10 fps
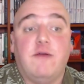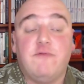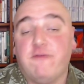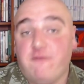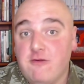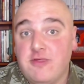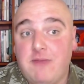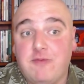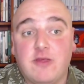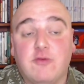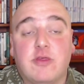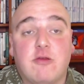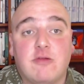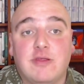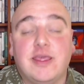first episode,
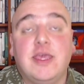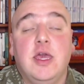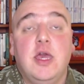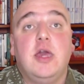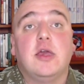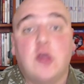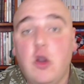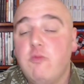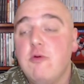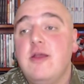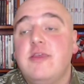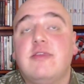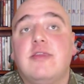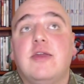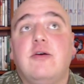certainly, Kobra
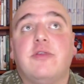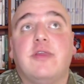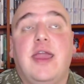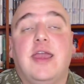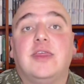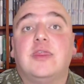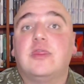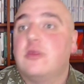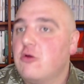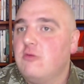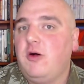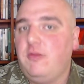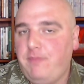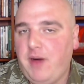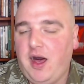steals a thermal
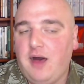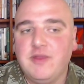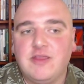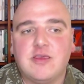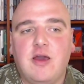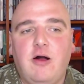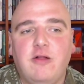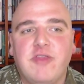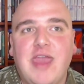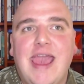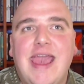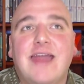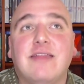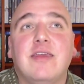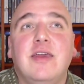bomb, it's called,
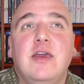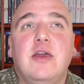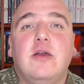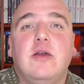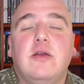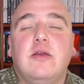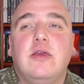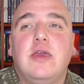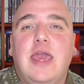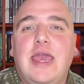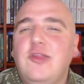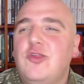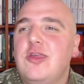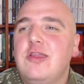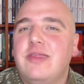and
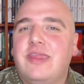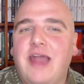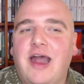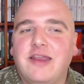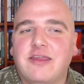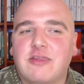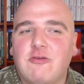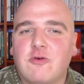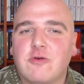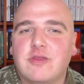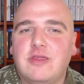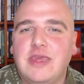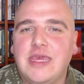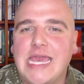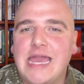ancient dinosaur
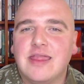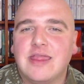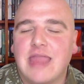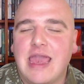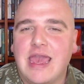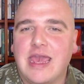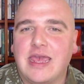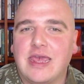DNA.